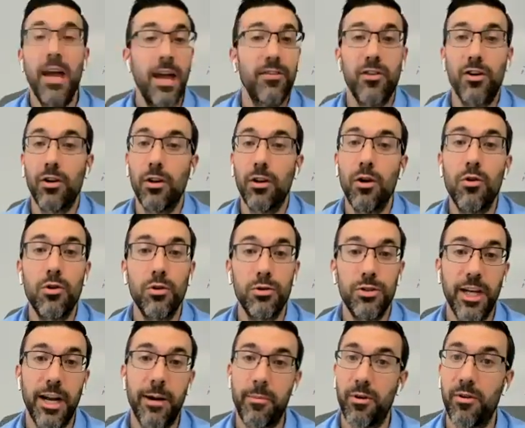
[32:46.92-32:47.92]
Ask your local
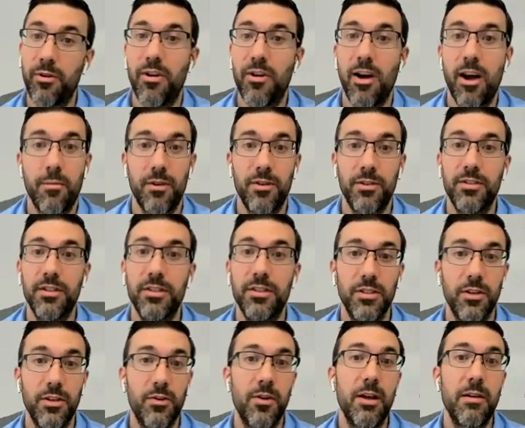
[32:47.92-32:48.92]
chamber of commerce
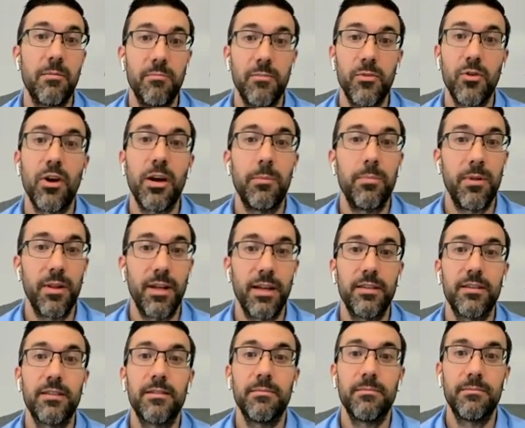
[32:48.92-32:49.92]
is a great place.